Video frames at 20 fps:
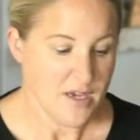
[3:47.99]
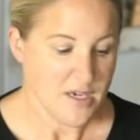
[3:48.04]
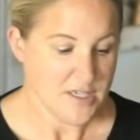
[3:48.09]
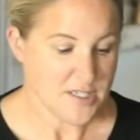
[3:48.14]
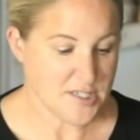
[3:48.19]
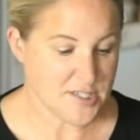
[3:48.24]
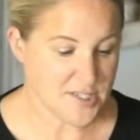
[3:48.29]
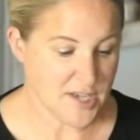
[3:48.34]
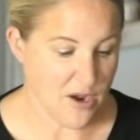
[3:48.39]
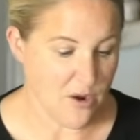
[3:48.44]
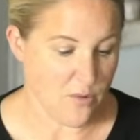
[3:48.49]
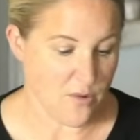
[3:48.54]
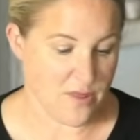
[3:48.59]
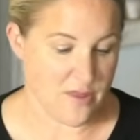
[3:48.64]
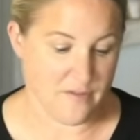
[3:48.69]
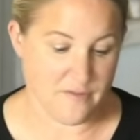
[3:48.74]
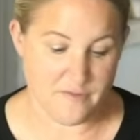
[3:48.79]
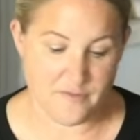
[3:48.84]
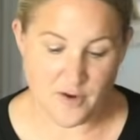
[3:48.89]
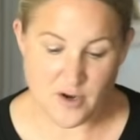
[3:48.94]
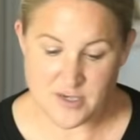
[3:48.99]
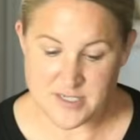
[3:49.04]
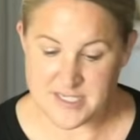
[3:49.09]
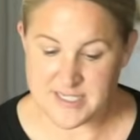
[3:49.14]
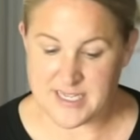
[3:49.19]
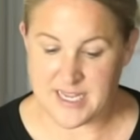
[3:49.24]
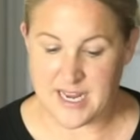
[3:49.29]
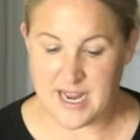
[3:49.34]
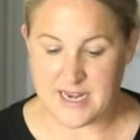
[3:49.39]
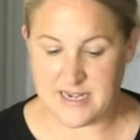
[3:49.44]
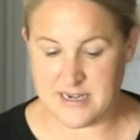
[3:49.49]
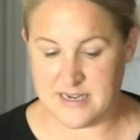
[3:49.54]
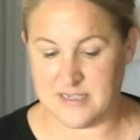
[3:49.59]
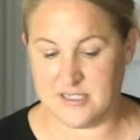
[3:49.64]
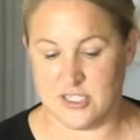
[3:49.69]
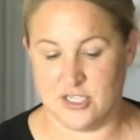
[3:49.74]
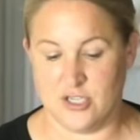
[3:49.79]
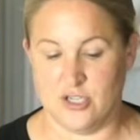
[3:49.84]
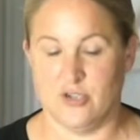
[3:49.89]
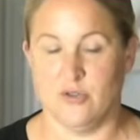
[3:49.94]
So the first thing I
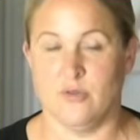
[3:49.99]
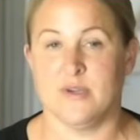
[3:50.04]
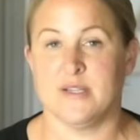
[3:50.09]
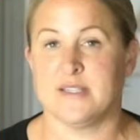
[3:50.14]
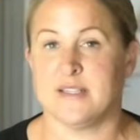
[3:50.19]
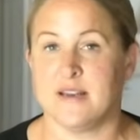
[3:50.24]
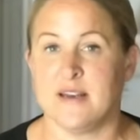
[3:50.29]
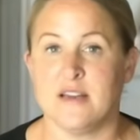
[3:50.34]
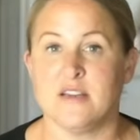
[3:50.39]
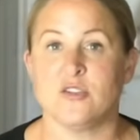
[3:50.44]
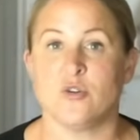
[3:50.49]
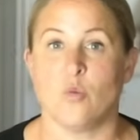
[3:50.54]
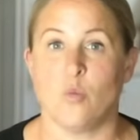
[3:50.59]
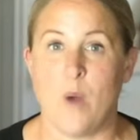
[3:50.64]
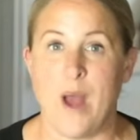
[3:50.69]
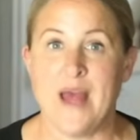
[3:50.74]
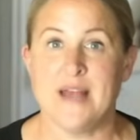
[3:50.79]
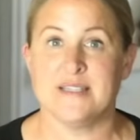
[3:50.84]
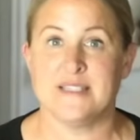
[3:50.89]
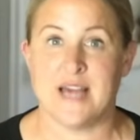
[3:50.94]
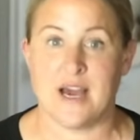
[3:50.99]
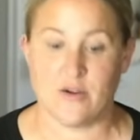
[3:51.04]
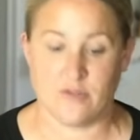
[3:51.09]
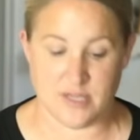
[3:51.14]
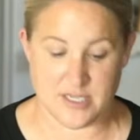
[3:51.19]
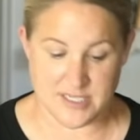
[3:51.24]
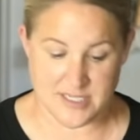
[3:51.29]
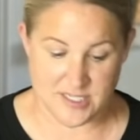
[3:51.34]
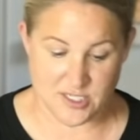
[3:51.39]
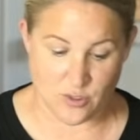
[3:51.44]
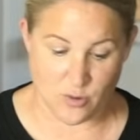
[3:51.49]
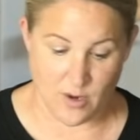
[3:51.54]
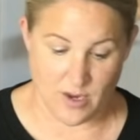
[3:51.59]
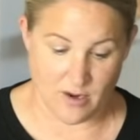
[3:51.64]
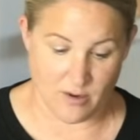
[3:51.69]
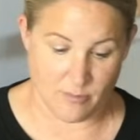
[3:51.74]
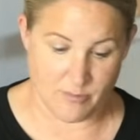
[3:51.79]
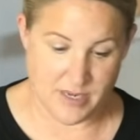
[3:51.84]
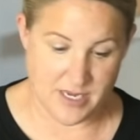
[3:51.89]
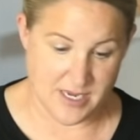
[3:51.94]
need to do is I need to wet down the
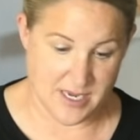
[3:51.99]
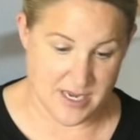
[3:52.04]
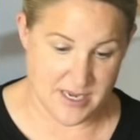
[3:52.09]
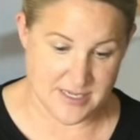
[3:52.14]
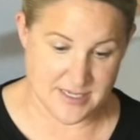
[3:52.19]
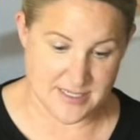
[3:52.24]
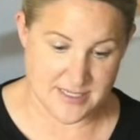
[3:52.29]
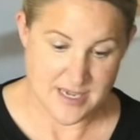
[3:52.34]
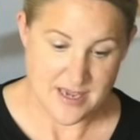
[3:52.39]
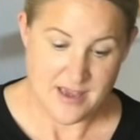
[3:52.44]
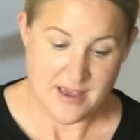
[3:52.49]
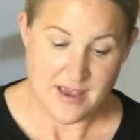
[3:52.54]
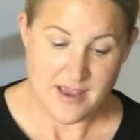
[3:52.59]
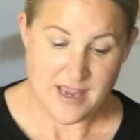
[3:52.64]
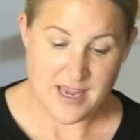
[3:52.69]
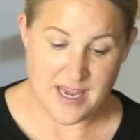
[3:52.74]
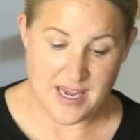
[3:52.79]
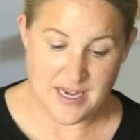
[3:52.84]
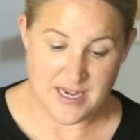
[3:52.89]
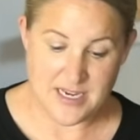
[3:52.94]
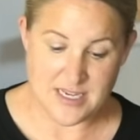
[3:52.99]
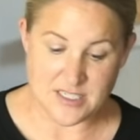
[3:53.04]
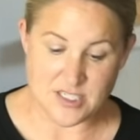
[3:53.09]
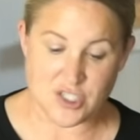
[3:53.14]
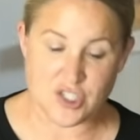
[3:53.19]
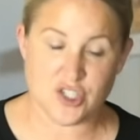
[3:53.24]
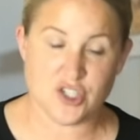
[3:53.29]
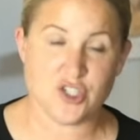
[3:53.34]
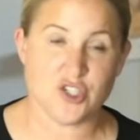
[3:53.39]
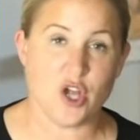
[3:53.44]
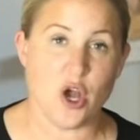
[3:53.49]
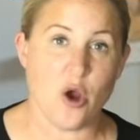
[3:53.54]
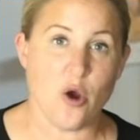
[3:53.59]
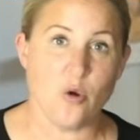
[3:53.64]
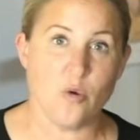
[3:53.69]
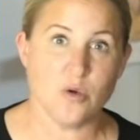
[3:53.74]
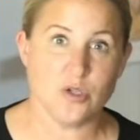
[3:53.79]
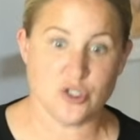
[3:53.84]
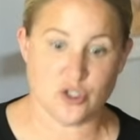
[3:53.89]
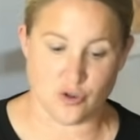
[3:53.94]
soil because it is
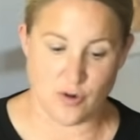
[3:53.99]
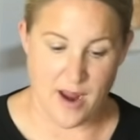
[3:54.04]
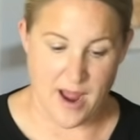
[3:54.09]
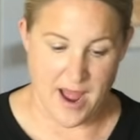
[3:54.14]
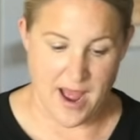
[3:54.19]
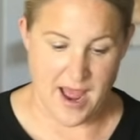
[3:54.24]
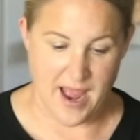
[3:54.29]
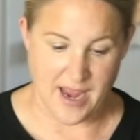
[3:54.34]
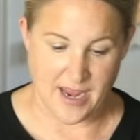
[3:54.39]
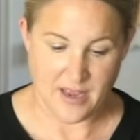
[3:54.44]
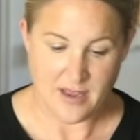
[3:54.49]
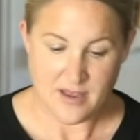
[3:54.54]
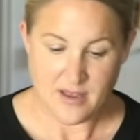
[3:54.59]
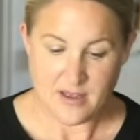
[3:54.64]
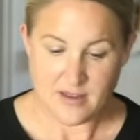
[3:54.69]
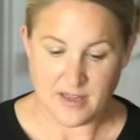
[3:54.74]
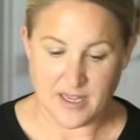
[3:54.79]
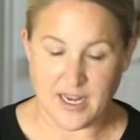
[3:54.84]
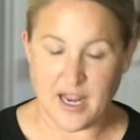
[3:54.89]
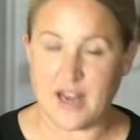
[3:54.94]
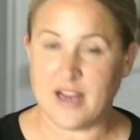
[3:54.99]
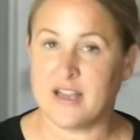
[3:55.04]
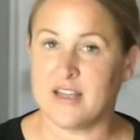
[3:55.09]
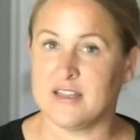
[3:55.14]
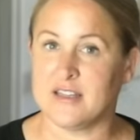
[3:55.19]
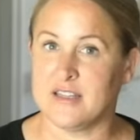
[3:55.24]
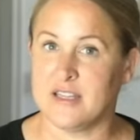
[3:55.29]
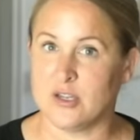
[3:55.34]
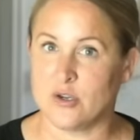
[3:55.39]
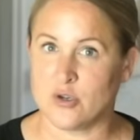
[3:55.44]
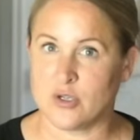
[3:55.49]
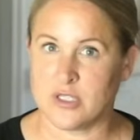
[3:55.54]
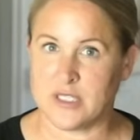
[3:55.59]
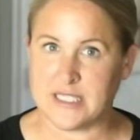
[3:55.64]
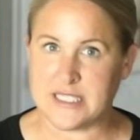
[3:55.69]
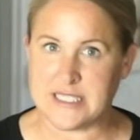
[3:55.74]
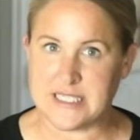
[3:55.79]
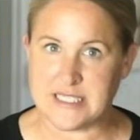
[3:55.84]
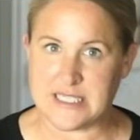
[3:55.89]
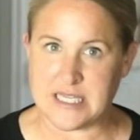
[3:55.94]
so dry, like I can
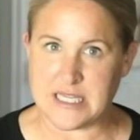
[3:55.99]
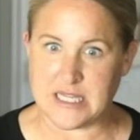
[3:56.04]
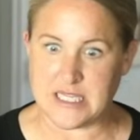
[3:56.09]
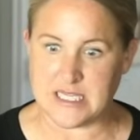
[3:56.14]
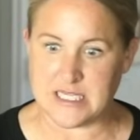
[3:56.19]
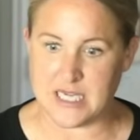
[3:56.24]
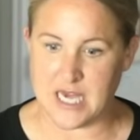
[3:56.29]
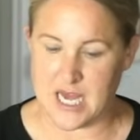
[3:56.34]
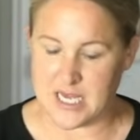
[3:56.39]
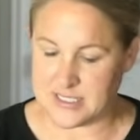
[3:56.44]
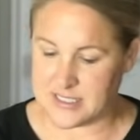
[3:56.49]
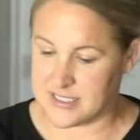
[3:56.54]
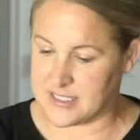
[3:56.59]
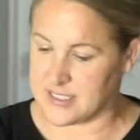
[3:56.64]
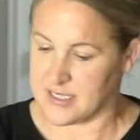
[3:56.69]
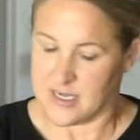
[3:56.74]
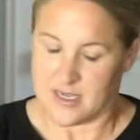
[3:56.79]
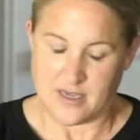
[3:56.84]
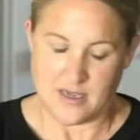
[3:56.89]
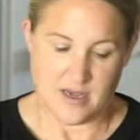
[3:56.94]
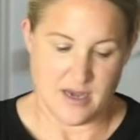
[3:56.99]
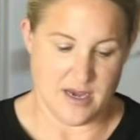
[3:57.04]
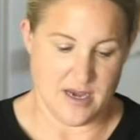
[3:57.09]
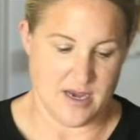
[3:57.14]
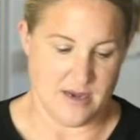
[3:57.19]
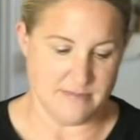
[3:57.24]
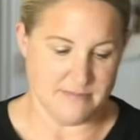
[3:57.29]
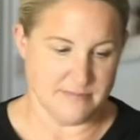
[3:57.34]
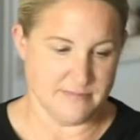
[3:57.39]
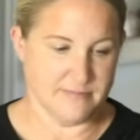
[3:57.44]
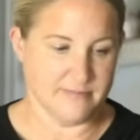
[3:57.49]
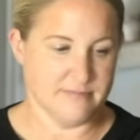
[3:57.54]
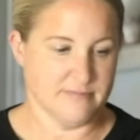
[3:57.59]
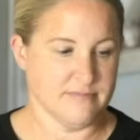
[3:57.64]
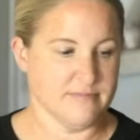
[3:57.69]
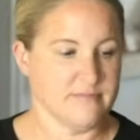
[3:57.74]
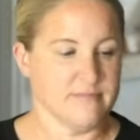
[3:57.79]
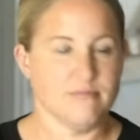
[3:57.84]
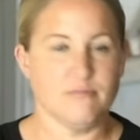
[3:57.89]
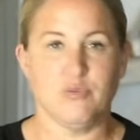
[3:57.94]
literally see the dust um,
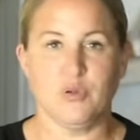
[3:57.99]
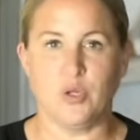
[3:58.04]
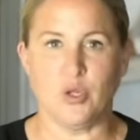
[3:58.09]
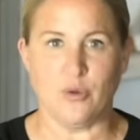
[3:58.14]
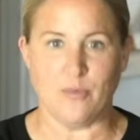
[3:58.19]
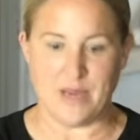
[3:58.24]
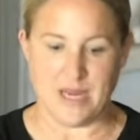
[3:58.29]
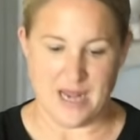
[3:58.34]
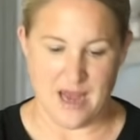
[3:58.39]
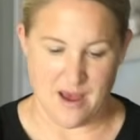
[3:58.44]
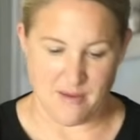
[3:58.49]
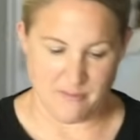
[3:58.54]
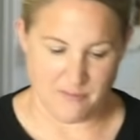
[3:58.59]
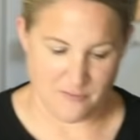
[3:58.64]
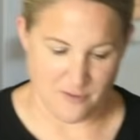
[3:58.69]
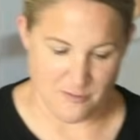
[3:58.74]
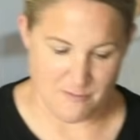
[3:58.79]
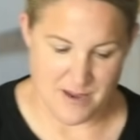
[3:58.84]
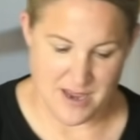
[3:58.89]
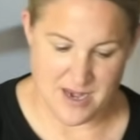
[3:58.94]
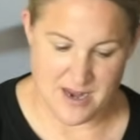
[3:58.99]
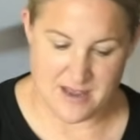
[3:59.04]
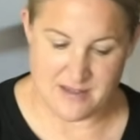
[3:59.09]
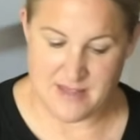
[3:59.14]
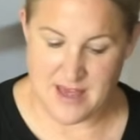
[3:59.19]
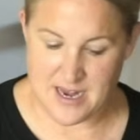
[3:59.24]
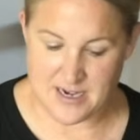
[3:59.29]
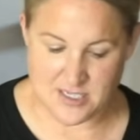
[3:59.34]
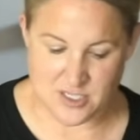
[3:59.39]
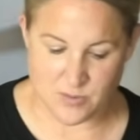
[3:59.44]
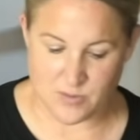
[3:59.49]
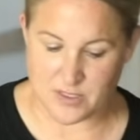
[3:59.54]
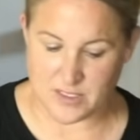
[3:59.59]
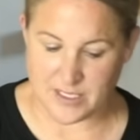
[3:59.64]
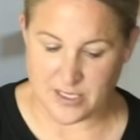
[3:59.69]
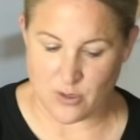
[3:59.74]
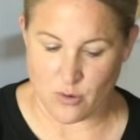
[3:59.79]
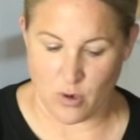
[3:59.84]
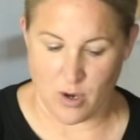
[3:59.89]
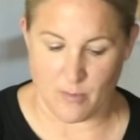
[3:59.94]
pluming up from it. And that is
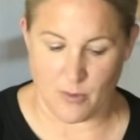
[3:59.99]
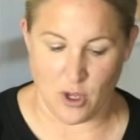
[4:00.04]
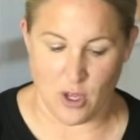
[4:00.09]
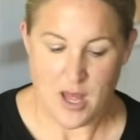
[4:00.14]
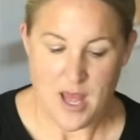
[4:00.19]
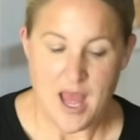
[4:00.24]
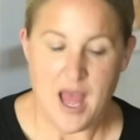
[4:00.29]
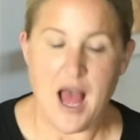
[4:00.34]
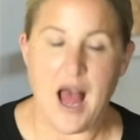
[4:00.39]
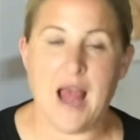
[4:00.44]
really normal.